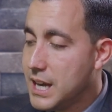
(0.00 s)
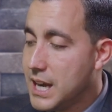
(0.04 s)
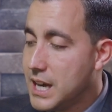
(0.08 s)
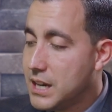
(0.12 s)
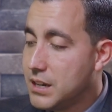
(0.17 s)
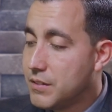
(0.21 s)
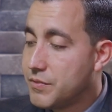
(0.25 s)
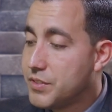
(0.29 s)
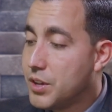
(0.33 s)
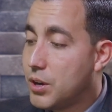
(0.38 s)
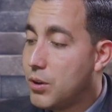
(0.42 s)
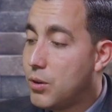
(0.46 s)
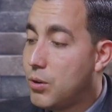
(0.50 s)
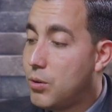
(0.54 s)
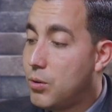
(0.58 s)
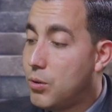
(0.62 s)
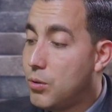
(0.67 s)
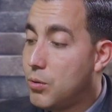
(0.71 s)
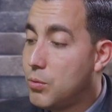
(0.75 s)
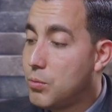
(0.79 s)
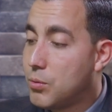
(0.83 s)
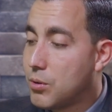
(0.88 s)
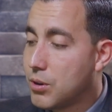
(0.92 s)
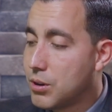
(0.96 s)
and of the
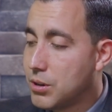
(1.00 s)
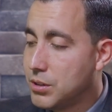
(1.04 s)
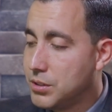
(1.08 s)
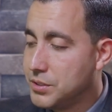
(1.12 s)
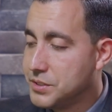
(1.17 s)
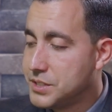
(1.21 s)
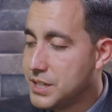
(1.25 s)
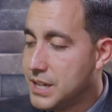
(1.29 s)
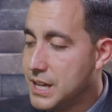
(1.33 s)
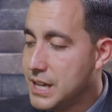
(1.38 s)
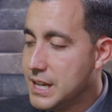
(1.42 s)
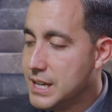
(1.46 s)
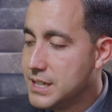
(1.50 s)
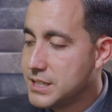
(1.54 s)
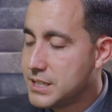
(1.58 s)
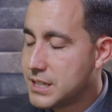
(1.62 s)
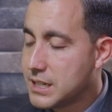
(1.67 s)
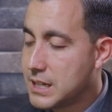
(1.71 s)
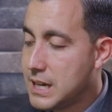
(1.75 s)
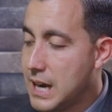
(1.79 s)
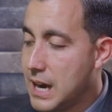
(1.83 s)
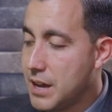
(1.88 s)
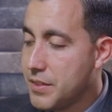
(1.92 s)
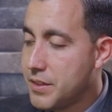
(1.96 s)
whole world
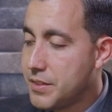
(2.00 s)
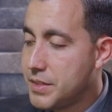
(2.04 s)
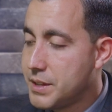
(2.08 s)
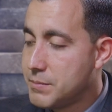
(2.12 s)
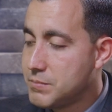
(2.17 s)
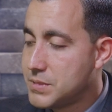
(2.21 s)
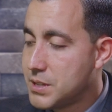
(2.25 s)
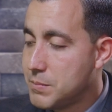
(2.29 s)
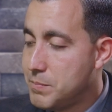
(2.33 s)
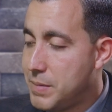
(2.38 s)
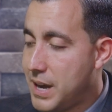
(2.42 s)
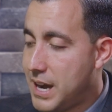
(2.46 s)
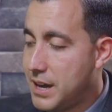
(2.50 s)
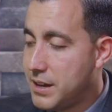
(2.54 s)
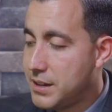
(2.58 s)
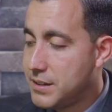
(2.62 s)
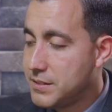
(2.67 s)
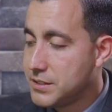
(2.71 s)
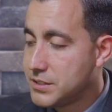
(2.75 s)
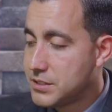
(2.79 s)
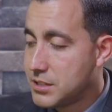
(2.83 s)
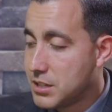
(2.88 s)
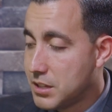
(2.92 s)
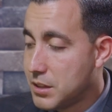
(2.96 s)
to gather them to, bat
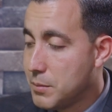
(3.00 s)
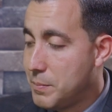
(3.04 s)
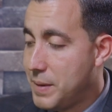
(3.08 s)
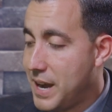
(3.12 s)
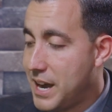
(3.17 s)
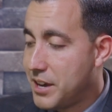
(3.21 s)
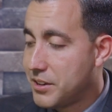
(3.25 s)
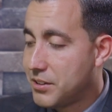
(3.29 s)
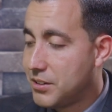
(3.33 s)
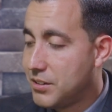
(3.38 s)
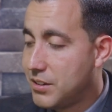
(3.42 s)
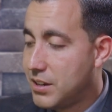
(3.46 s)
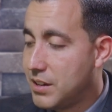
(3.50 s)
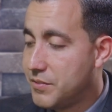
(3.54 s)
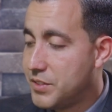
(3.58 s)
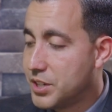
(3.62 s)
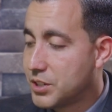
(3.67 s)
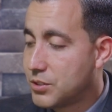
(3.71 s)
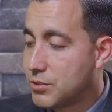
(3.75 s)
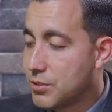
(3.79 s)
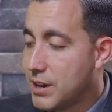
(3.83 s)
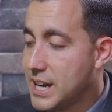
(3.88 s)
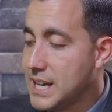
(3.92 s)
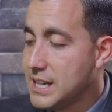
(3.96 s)
to the battle of
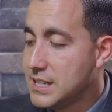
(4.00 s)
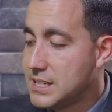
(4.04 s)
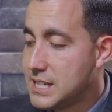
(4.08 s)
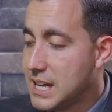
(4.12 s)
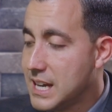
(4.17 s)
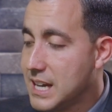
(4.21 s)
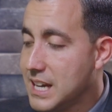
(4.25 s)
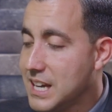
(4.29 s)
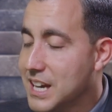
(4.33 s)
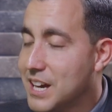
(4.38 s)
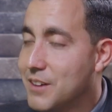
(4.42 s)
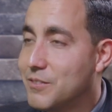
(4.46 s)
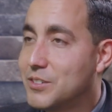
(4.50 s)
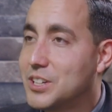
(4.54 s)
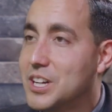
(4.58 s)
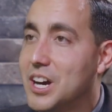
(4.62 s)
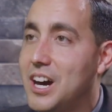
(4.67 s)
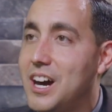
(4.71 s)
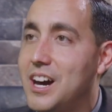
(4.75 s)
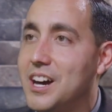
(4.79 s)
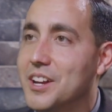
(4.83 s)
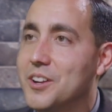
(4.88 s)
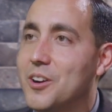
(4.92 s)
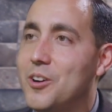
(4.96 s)
the great day of
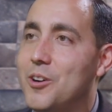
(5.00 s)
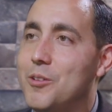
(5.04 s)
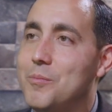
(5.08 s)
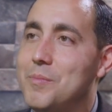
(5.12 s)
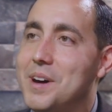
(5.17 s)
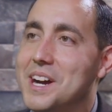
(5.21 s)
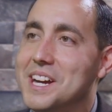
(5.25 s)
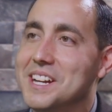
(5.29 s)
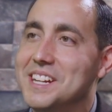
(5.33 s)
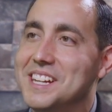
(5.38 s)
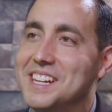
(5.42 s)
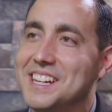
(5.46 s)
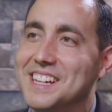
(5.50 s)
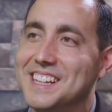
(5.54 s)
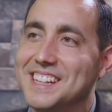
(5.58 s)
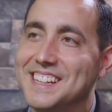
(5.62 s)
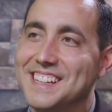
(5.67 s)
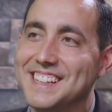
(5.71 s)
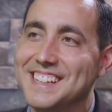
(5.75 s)
God Almighty.